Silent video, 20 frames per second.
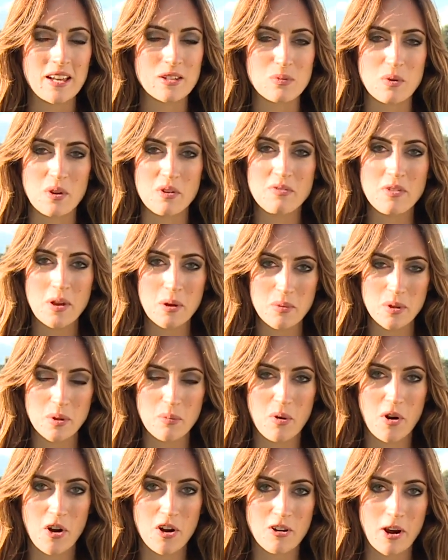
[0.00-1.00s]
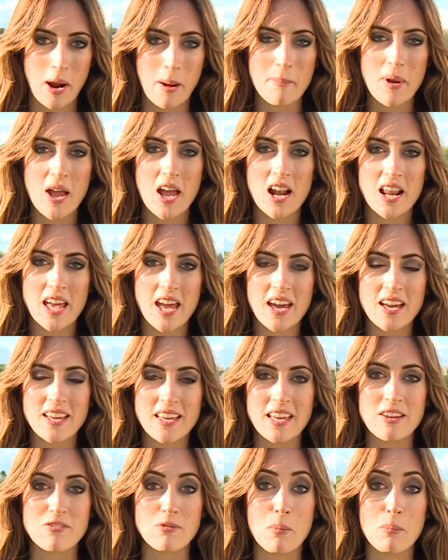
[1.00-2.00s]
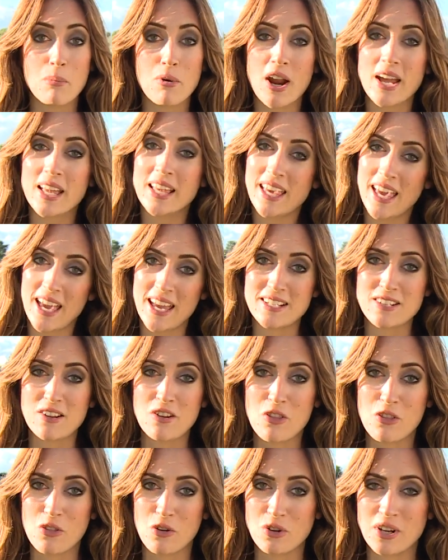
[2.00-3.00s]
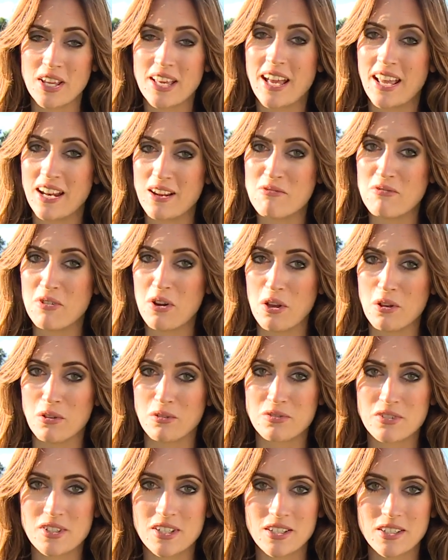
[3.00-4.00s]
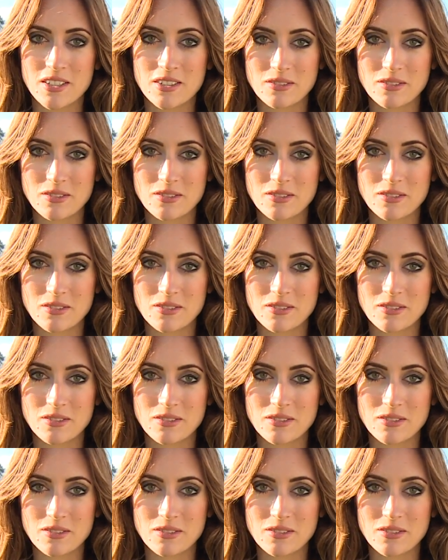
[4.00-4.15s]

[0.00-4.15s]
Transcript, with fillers: As we were filming the programme earlier, even Brian Kidd thought he'd get involved.